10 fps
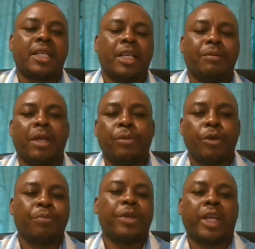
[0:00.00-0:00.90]
And maybe
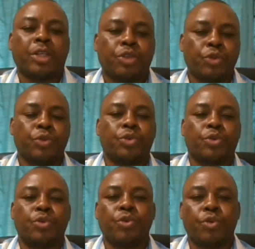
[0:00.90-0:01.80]
we pick and choose
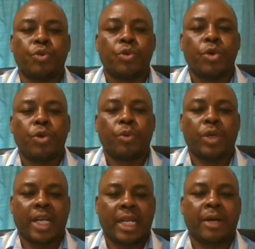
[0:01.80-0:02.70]
who
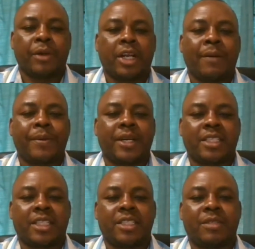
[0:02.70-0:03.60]
we allow in our
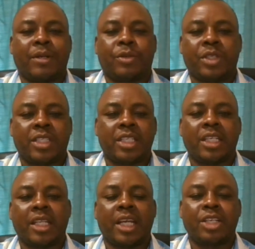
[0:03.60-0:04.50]
presence. But we
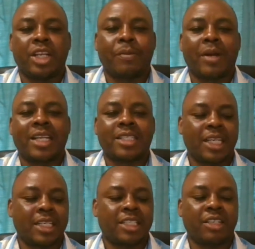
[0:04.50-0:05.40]
see that Nehemiah
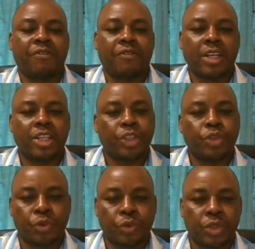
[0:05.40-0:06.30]
says he fed the
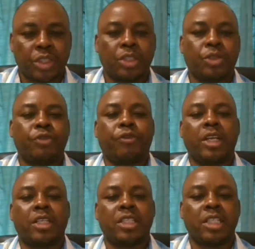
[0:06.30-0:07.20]
Jews, he
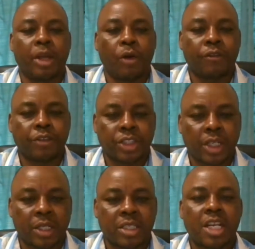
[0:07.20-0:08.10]
fed the
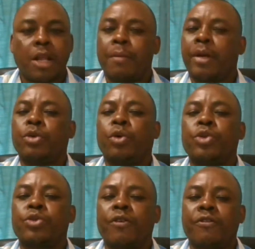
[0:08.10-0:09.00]
officials, but he
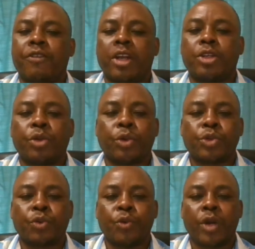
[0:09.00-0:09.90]
also fed
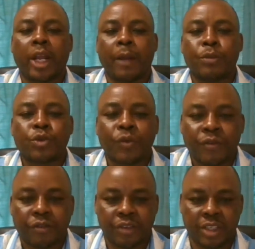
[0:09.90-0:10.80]
those who came to
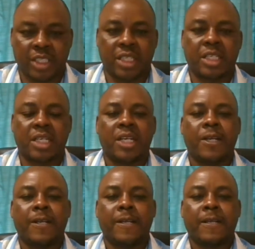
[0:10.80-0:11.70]
visit.
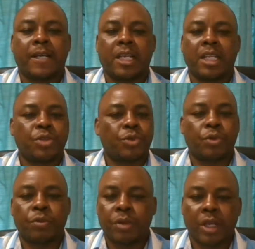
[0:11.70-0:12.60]
And this
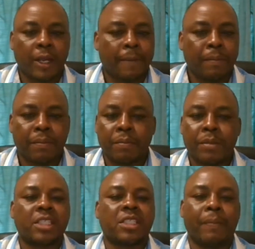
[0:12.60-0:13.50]
would be a
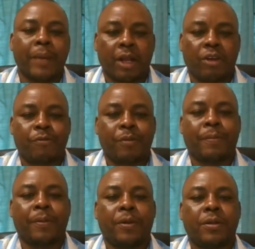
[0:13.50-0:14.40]
mixed bag of
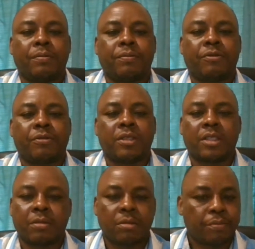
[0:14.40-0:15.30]
people,
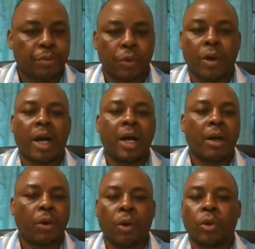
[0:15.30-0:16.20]
poor,
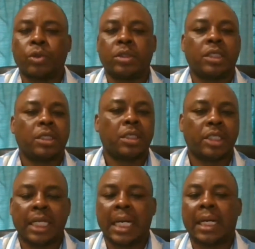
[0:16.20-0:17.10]
old,
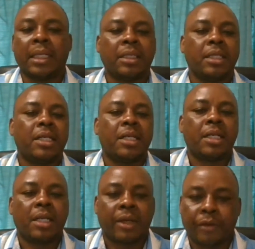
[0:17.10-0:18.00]
young,
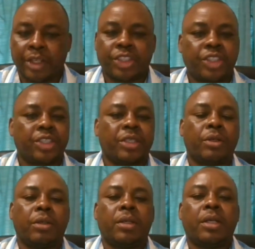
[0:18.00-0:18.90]
rich,
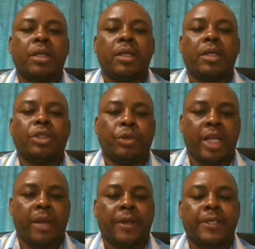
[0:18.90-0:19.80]
you
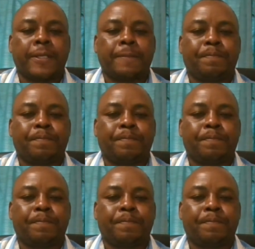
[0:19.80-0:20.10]
name it.